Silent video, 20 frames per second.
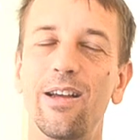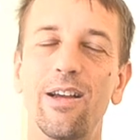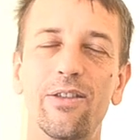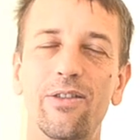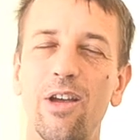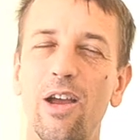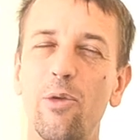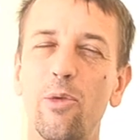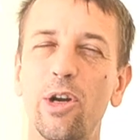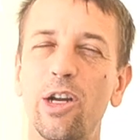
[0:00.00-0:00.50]

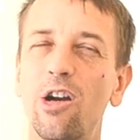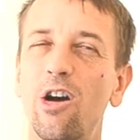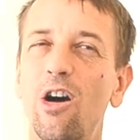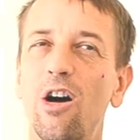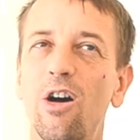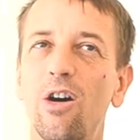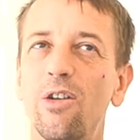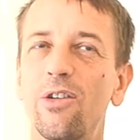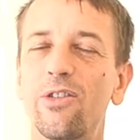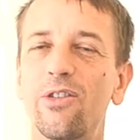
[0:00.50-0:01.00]
as I
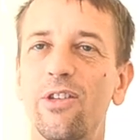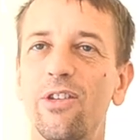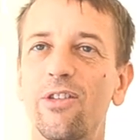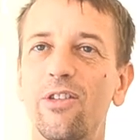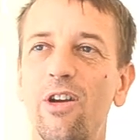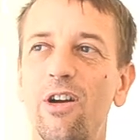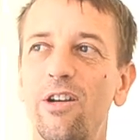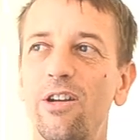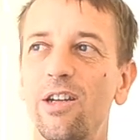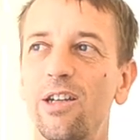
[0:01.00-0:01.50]
recall.
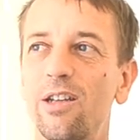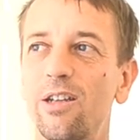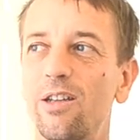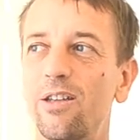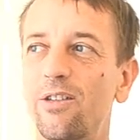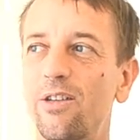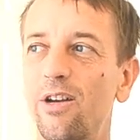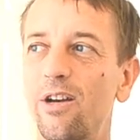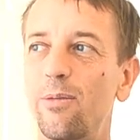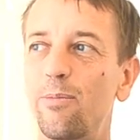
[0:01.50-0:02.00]
It's hard to
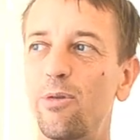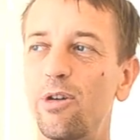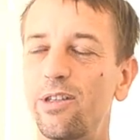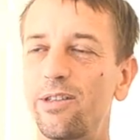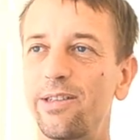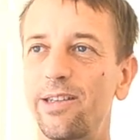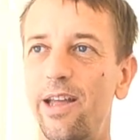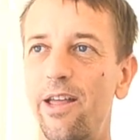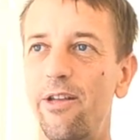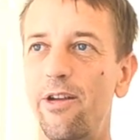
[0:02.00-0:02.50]
put
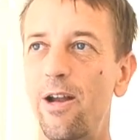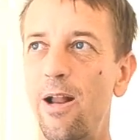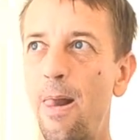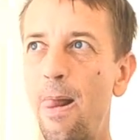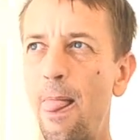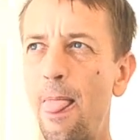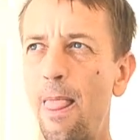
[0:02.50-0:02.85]
it together.